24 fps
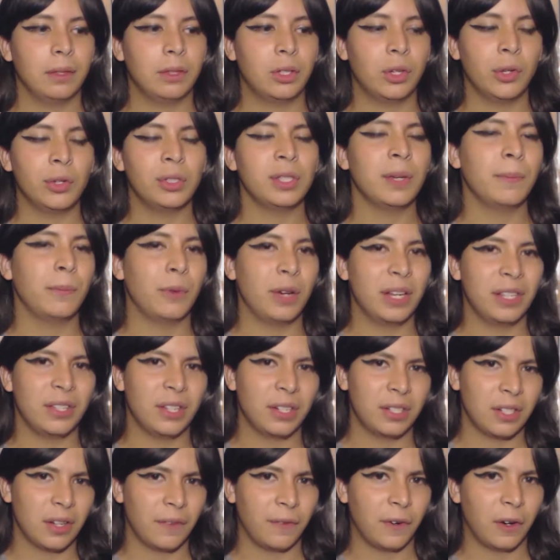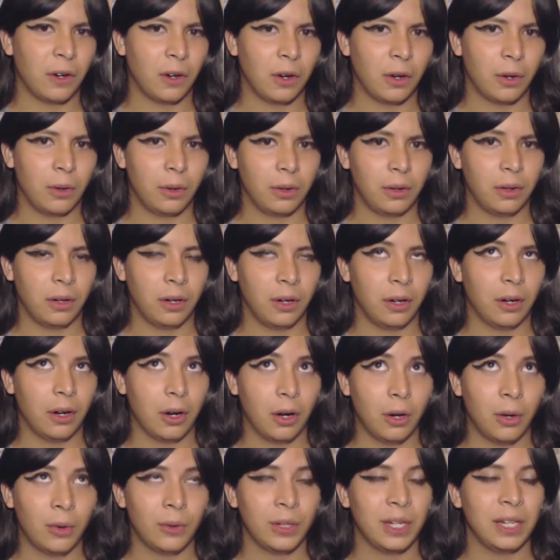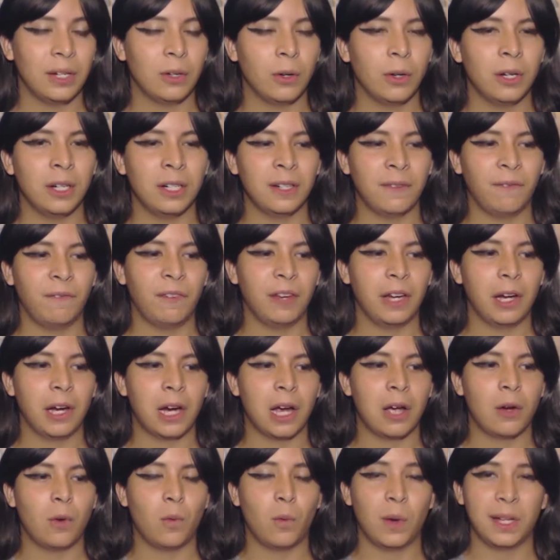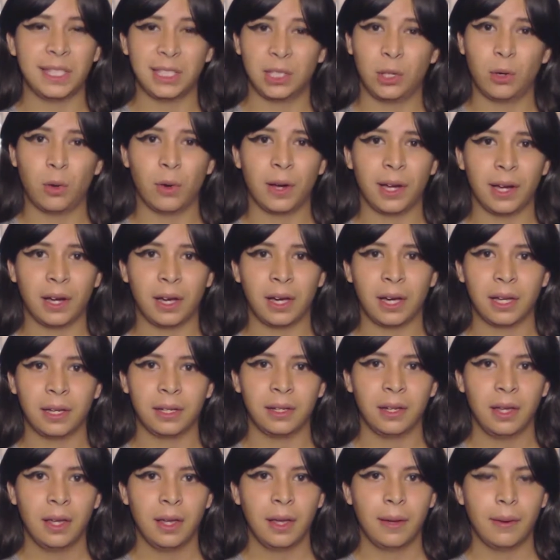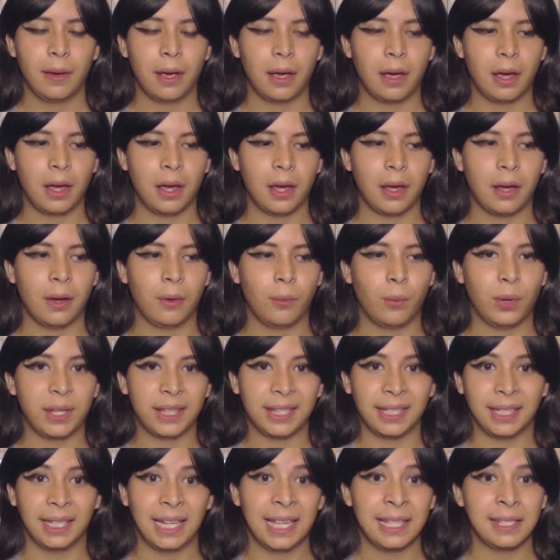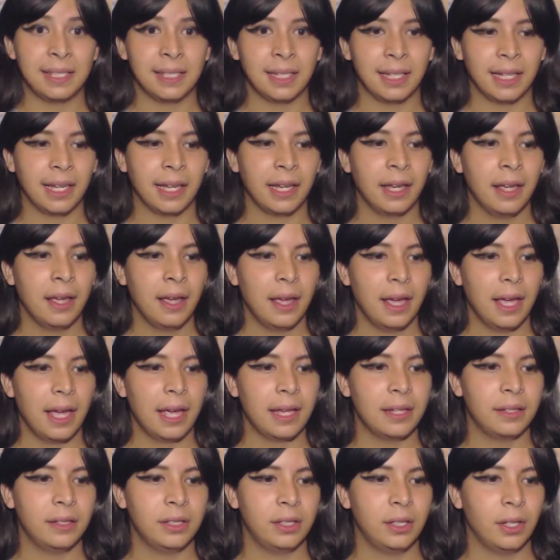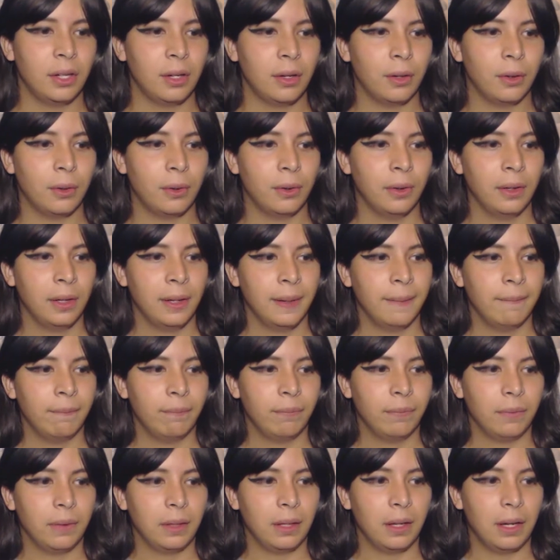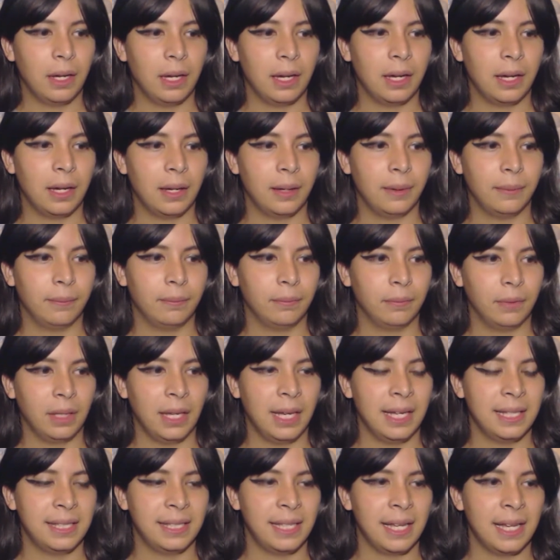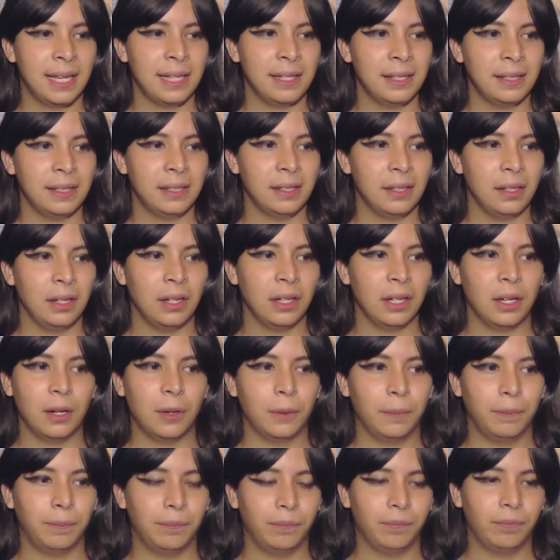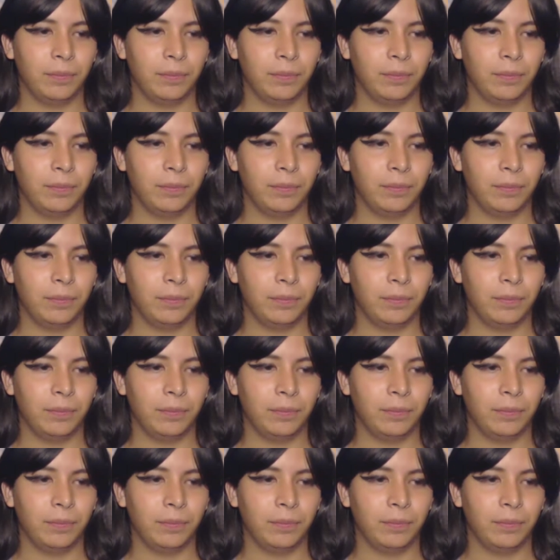do some research of her own in order to figure out what's going on with Leslie. And so he says, I